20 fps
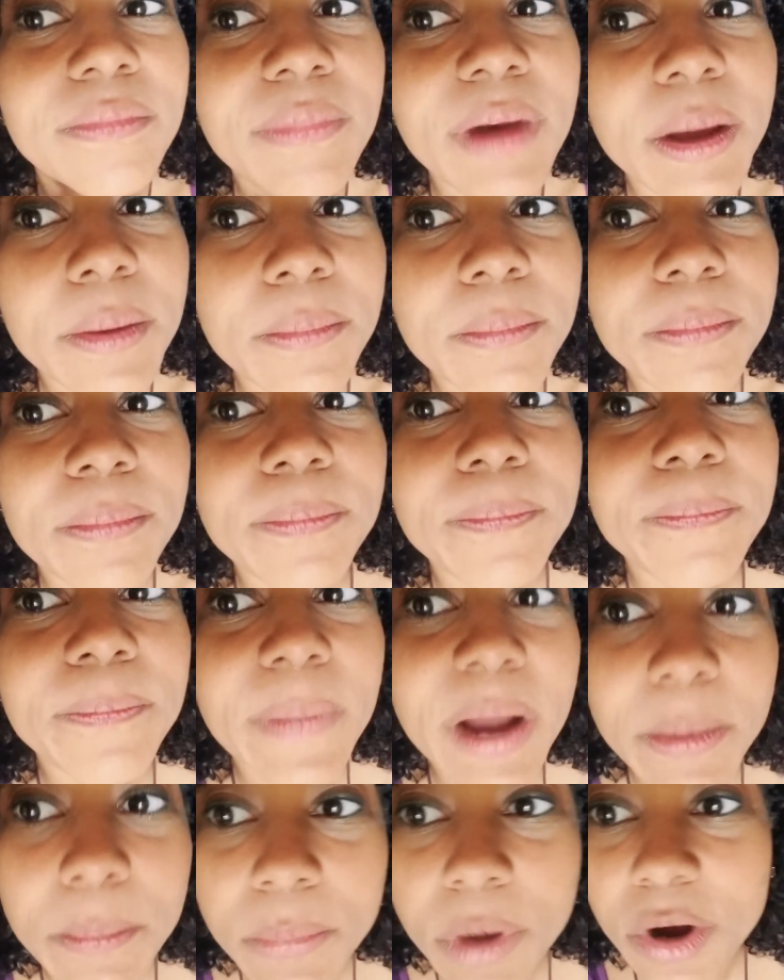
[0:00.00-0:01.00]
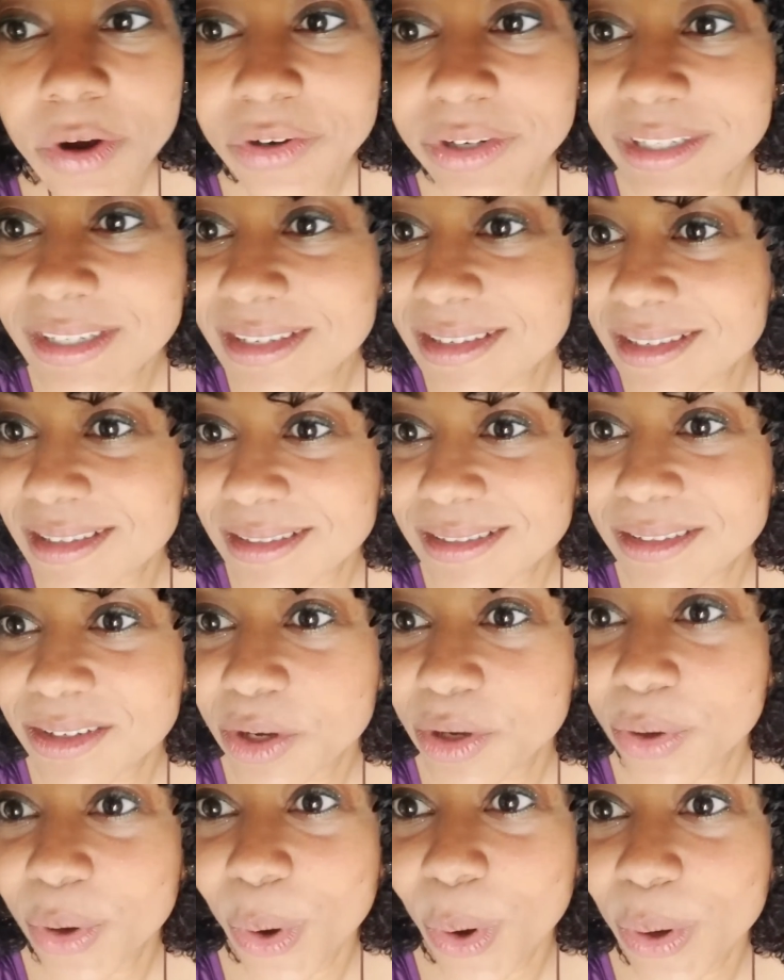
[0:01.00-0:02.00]
My mouth is
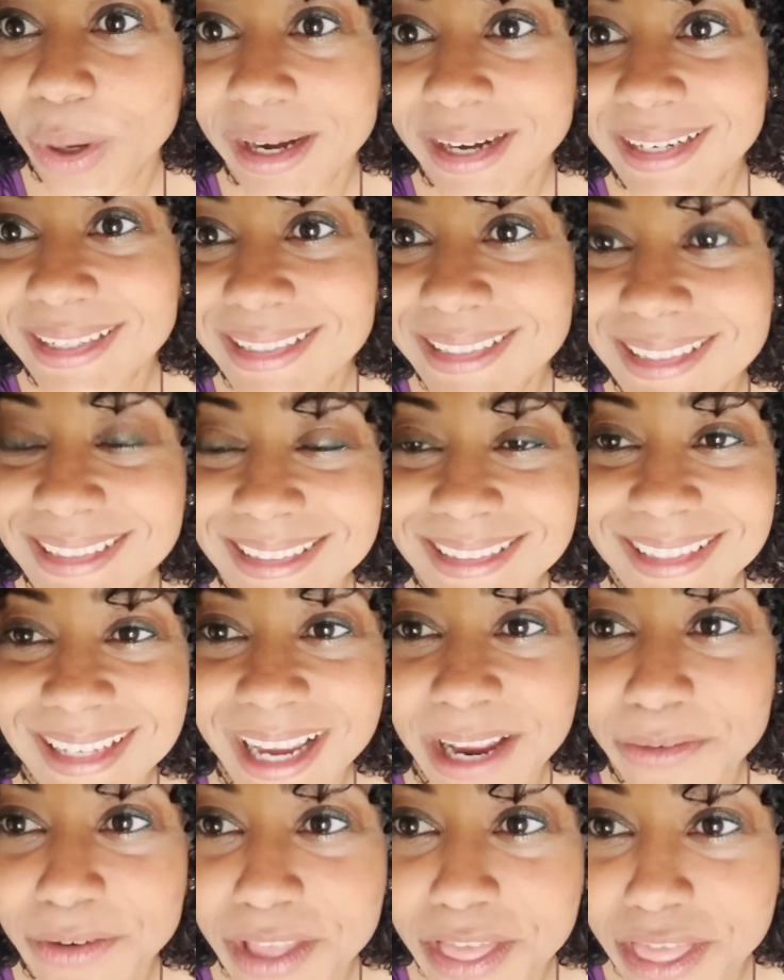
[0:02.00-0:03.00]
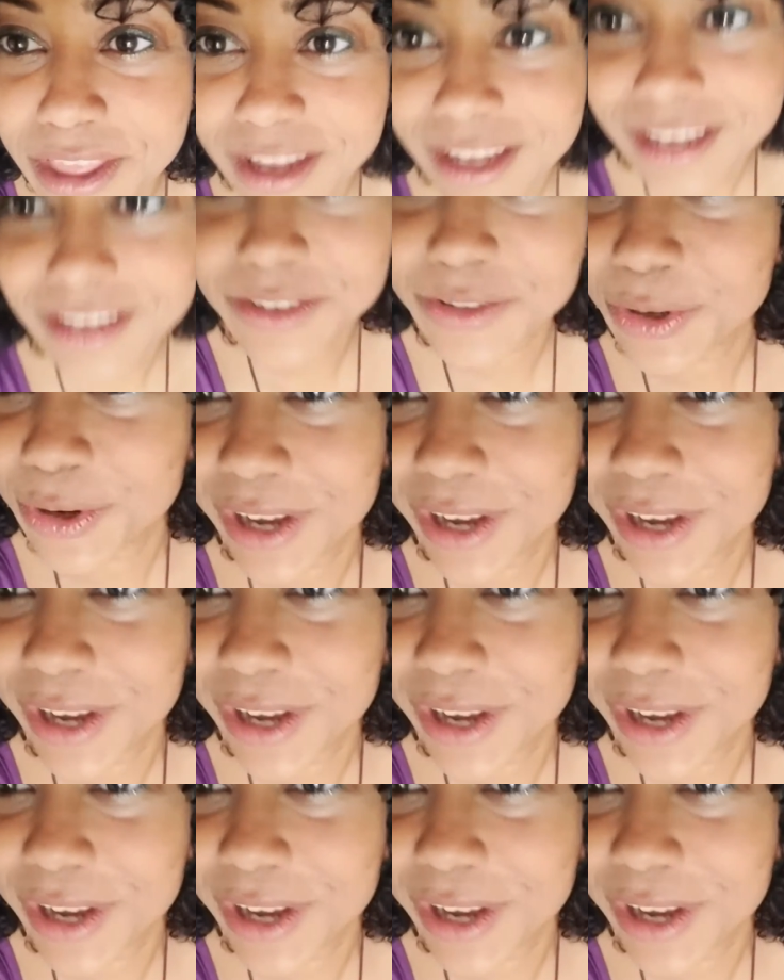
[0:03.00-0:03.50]
correct, everything is